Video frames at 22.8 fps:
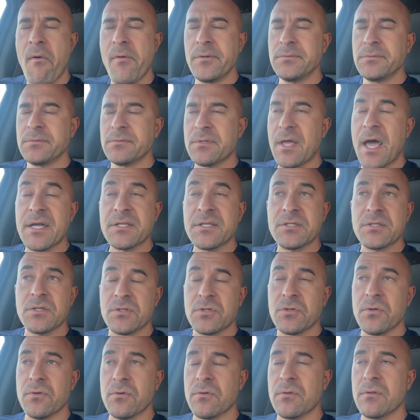That's the
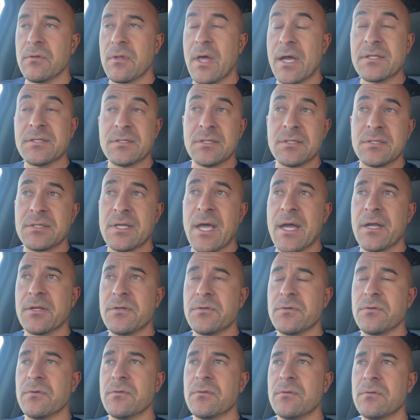truth. That's the sad
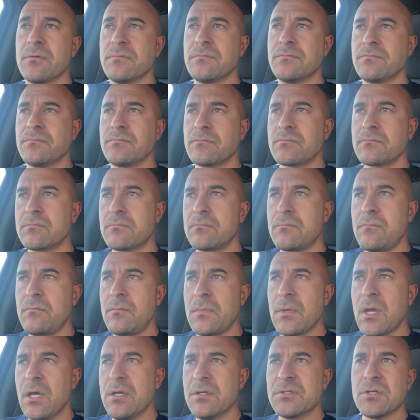truth.
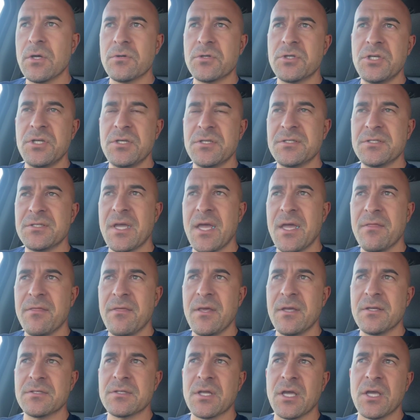And so she's saying
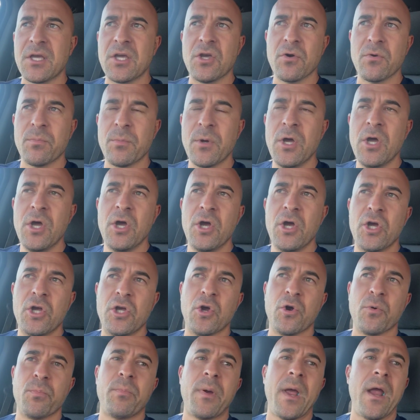things like your
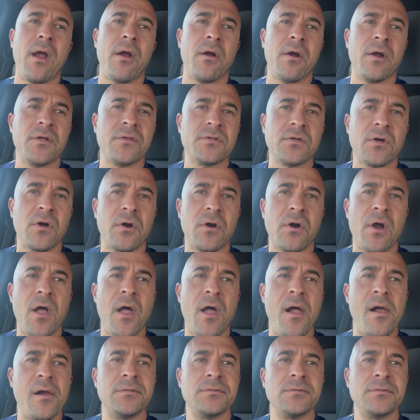parents are